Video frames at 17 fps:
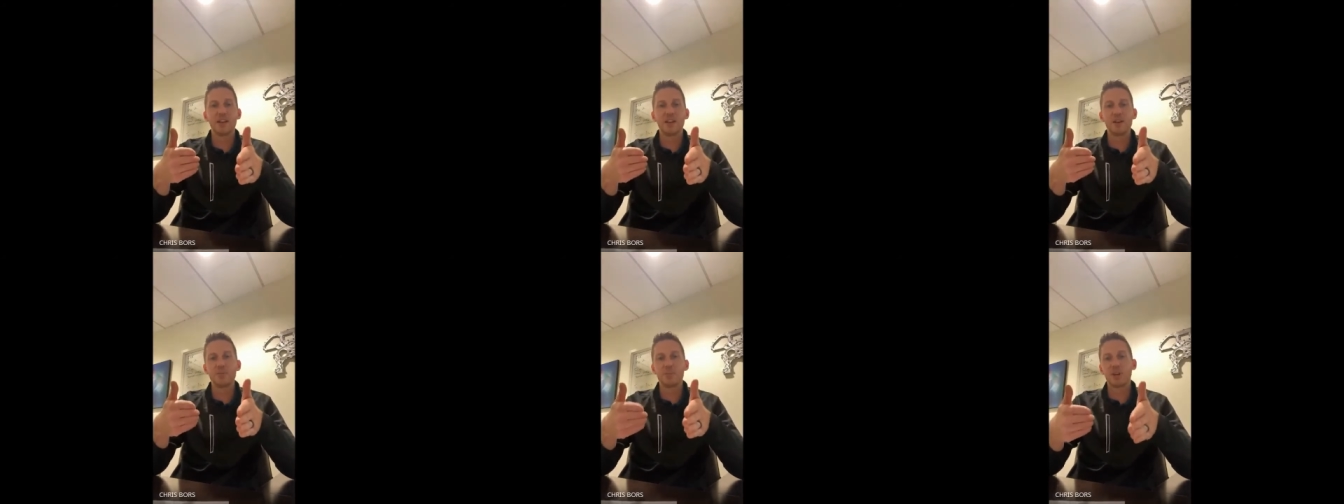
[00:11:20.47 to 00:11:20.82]

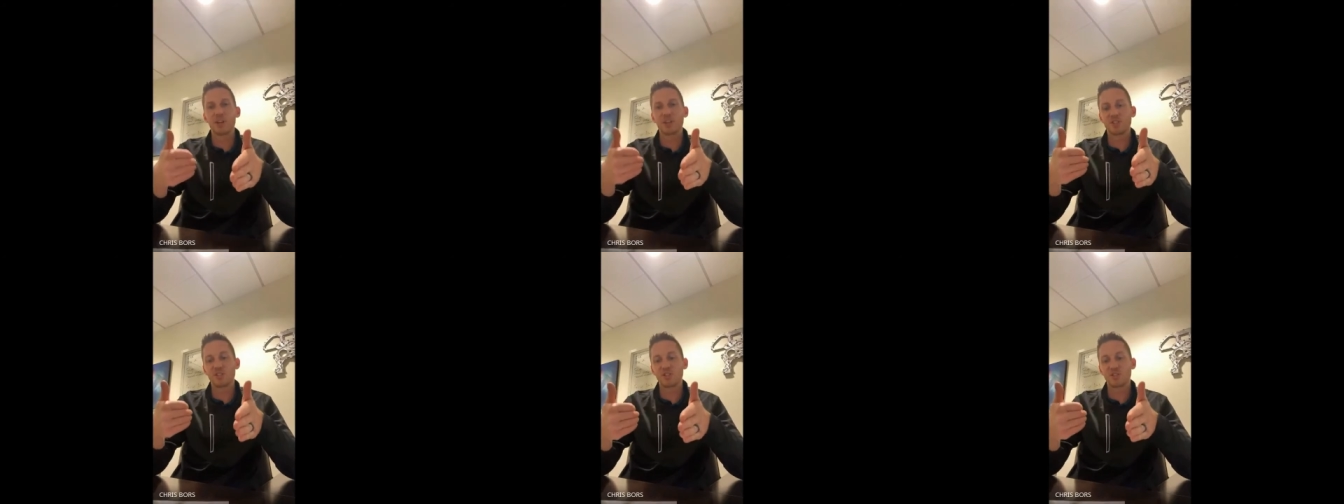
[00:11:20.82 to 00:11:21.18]

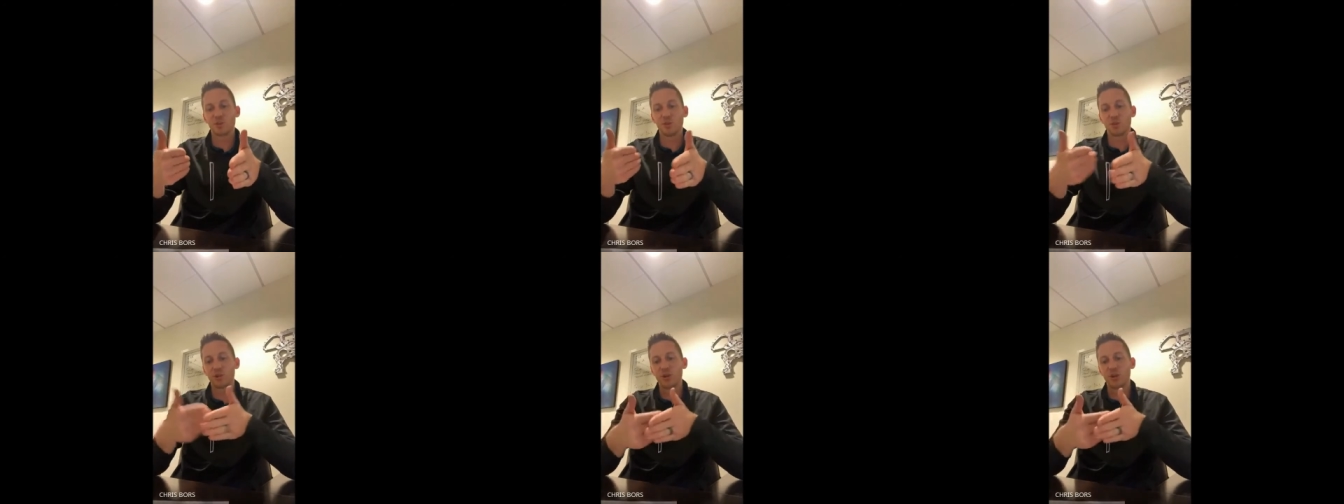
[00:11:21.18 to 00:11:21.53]
Because the
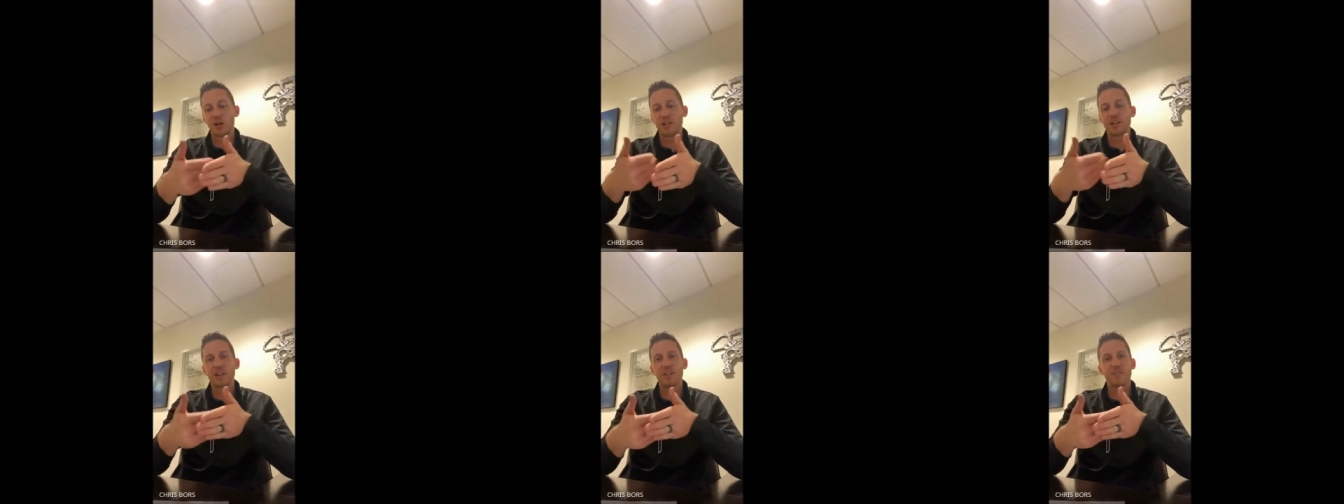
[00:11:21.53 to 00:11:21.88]
sooner you
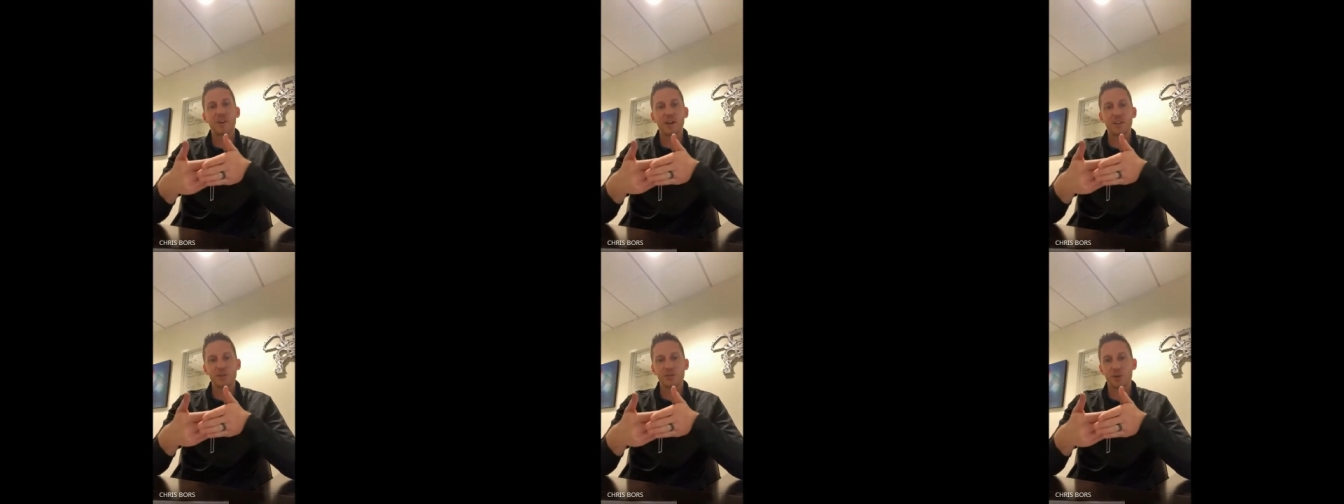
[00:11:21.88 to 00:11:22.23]
identify
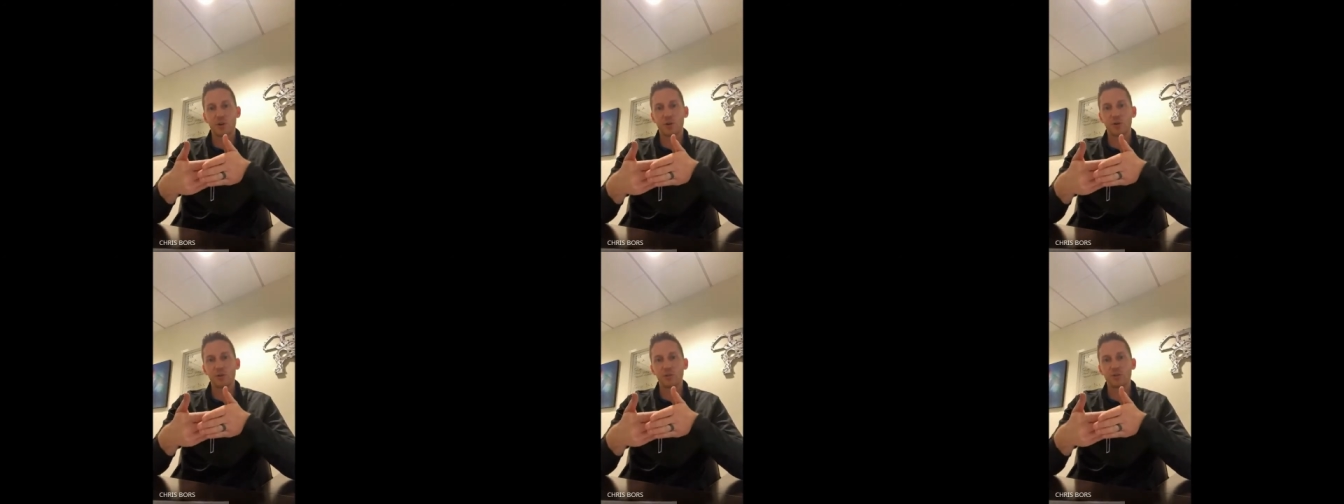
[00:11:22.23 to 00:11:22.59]
those
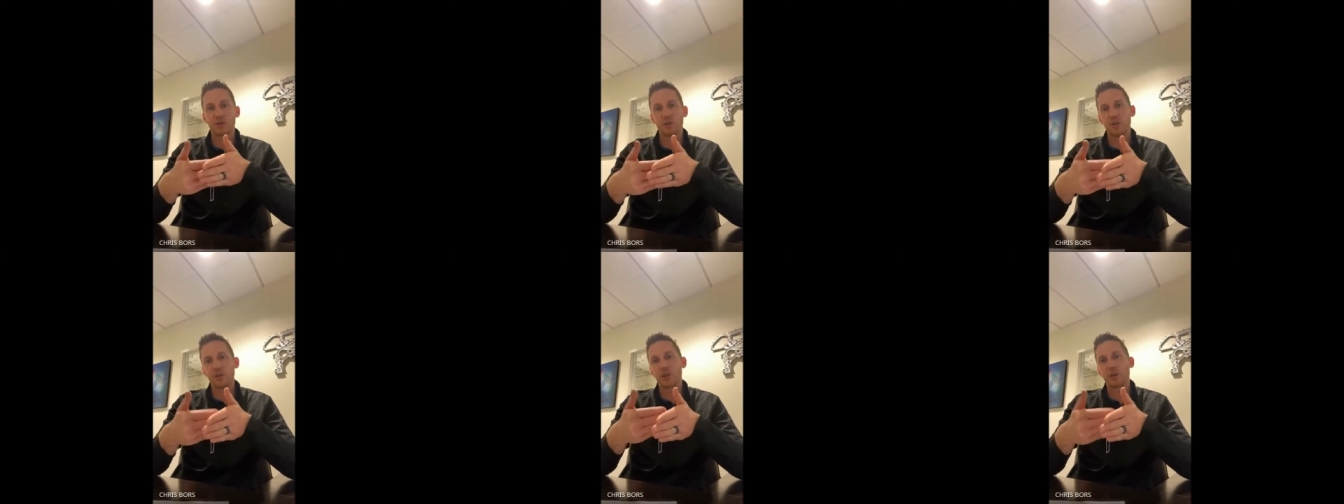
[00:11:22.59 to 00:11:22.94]
hurdles,
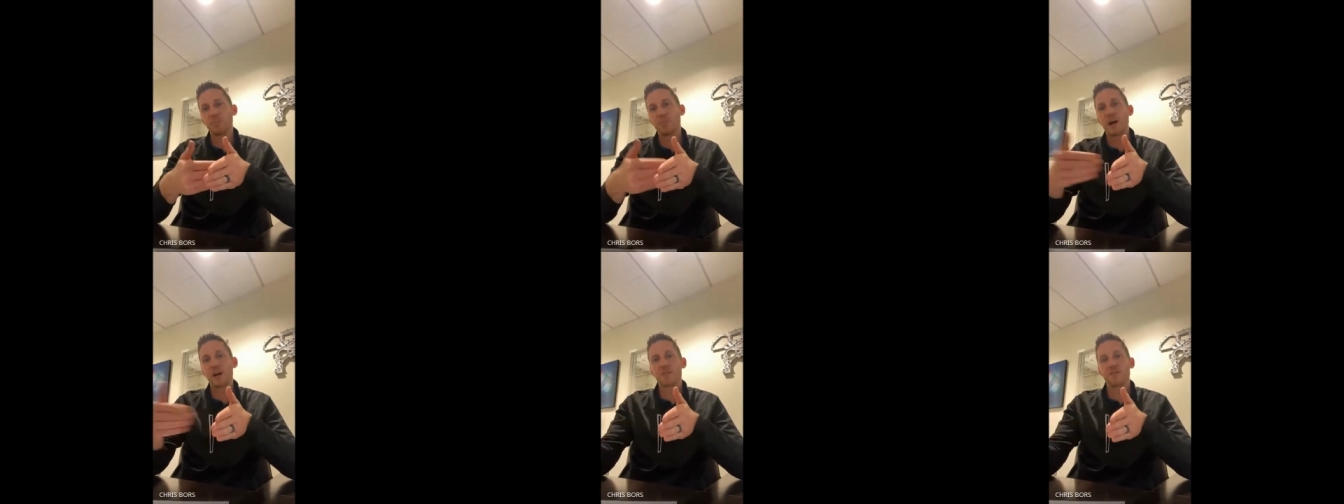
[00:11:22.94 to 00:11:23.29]
you can
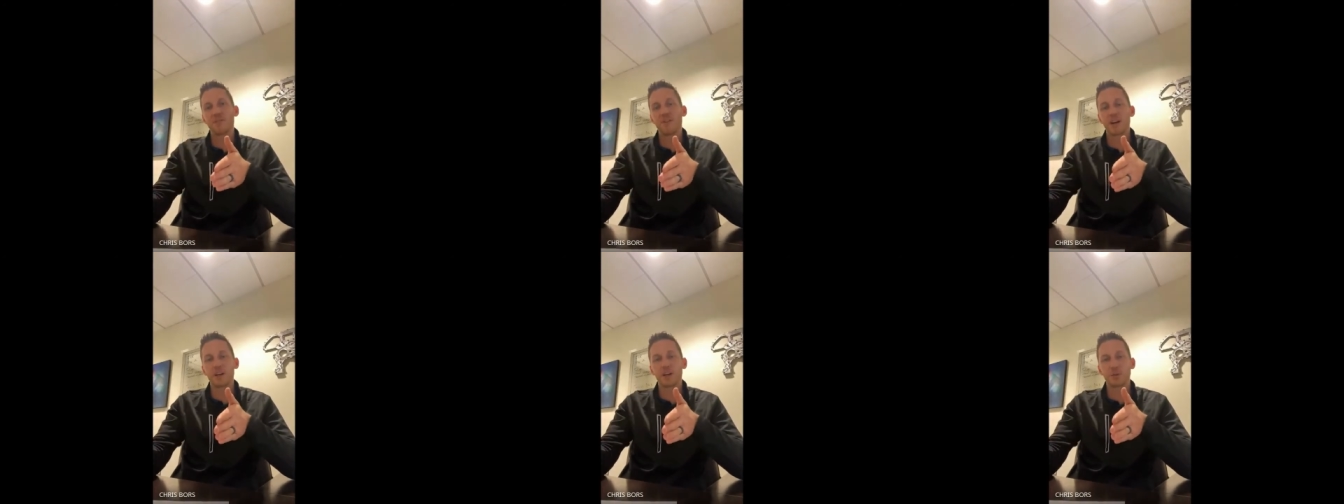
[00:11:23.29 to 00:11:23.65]

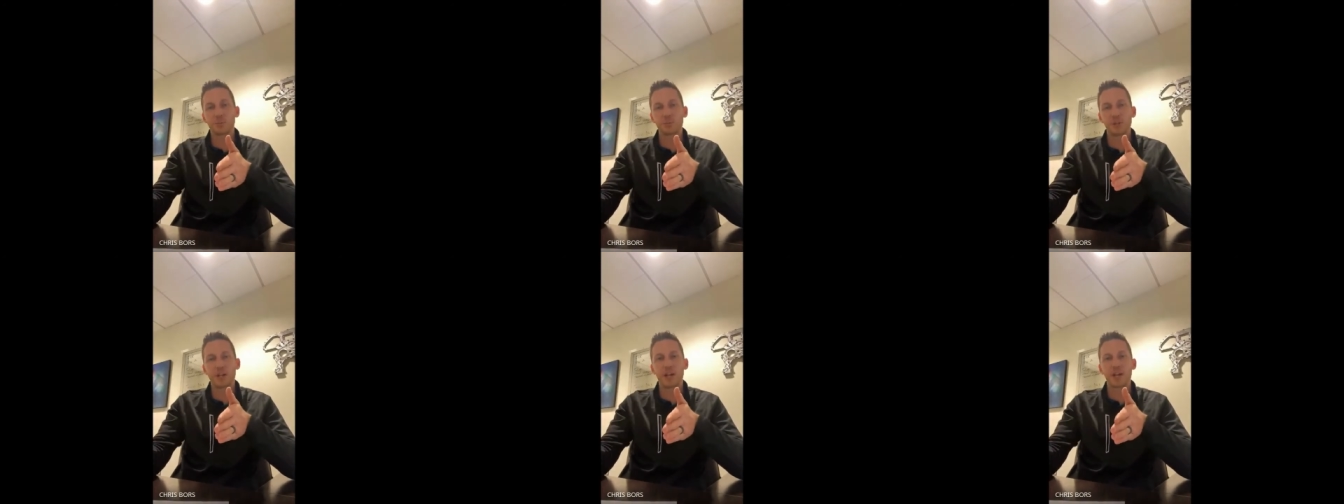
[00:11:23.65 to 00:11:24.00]
modify your
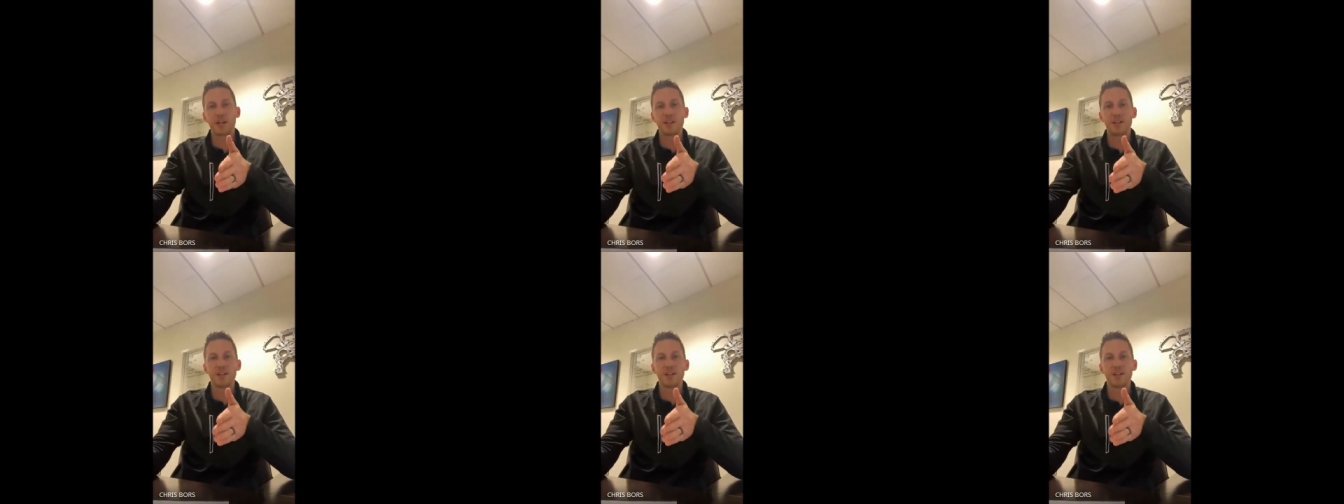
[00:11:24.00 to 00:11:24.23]
plan